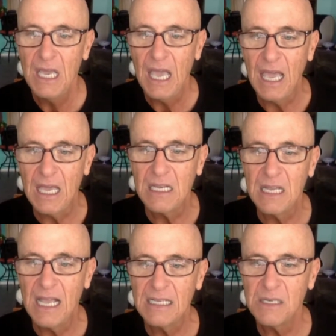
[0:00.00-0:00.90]
And
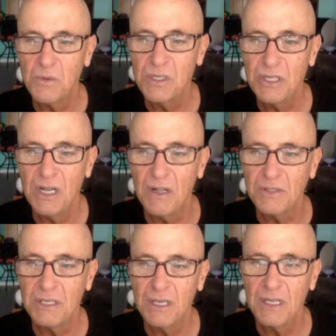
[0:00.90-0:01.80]
as a
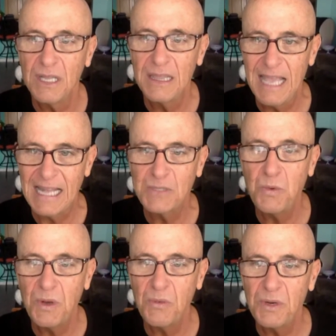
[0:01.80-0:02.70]
result, that's
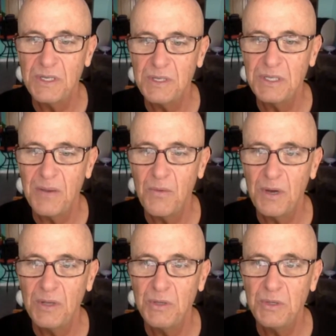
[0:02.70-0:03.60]
one of the reasons I
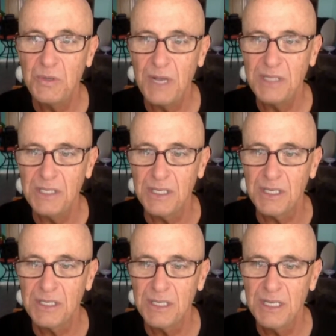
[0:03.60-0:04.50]
wanted to address
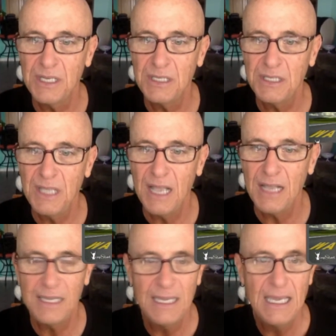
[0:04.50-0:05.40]
this is that
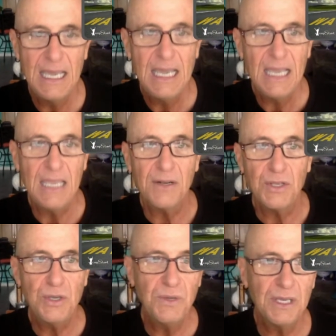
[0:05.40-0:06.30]
you know
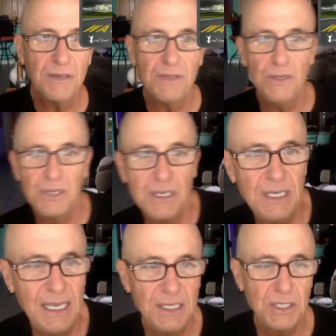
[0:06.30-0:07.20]
you can you can
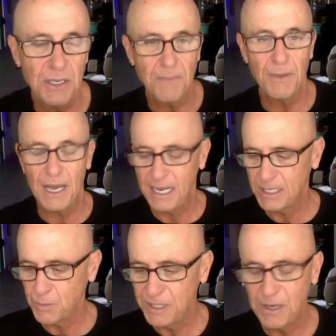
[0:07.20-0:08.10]
teach somebody
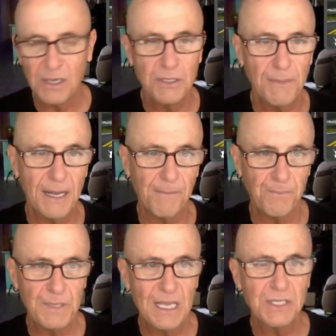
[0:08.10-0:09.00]
as we talked about
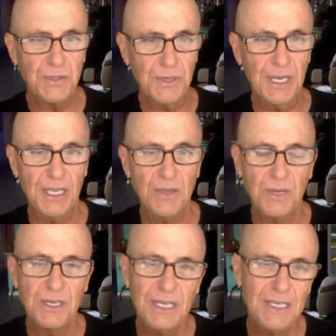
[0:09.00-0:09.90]
yesterday you
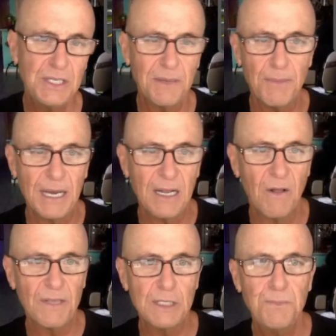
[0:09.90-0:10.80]
can teach somebody all
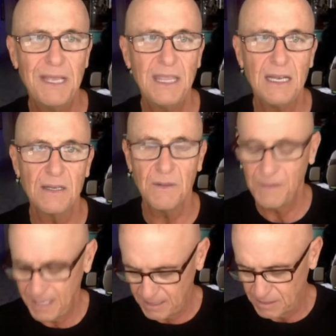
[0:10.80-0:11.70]
these pithy little
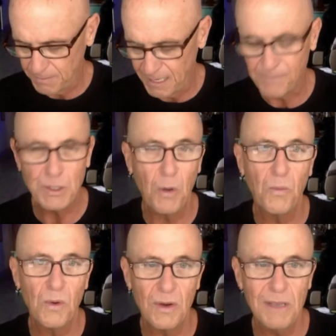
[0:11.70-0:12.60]
things about don't
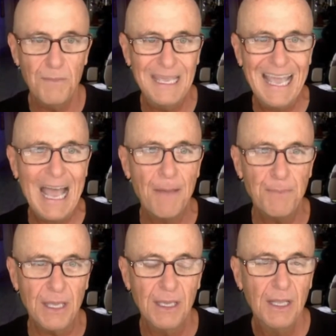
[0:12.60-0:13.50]
worry be
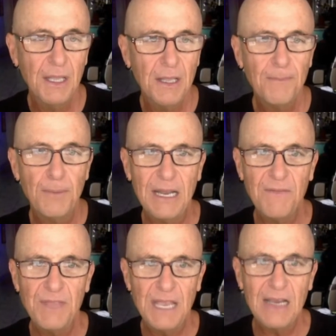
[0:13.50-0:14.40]
happy but
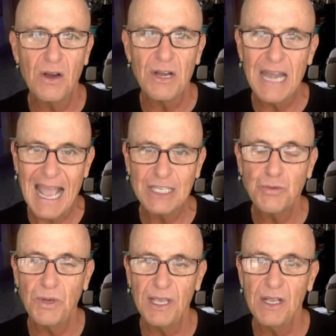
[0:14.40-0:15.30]
if they are
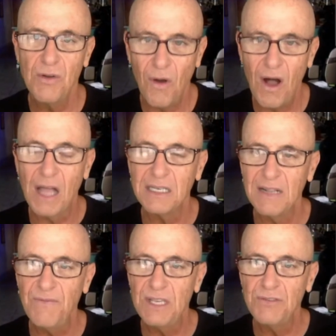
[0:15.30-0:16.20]
naturally caught
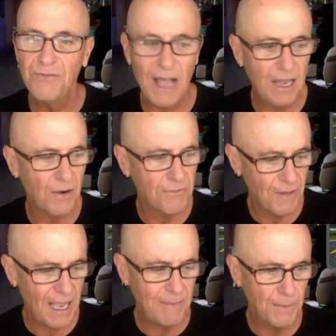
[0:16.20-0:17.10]
in this fight or
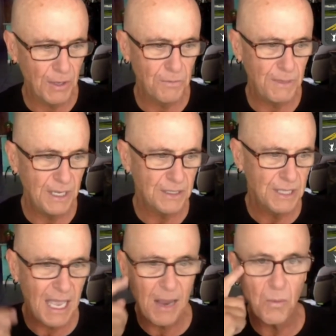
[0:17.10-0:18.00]
flight mode because
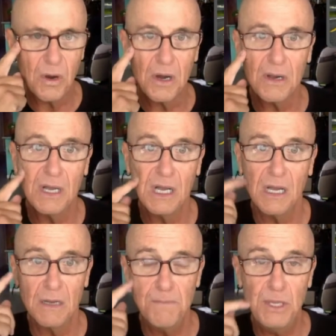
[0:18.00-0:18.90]
they were uh,
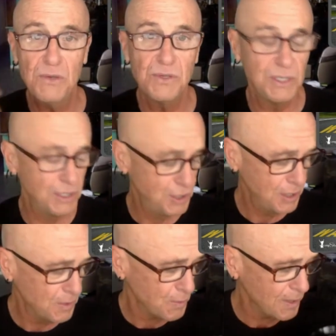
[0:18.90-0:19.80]
abused as
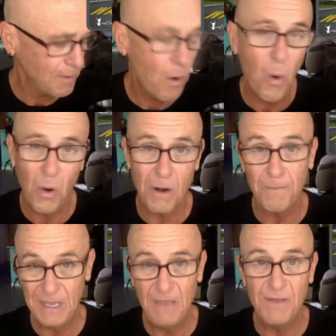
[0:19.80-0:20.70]
children or
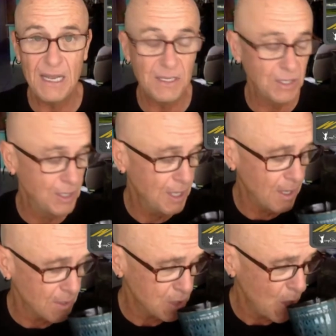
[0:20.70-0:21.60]
even as
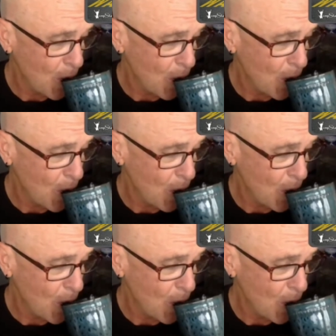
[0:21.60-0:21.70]
adults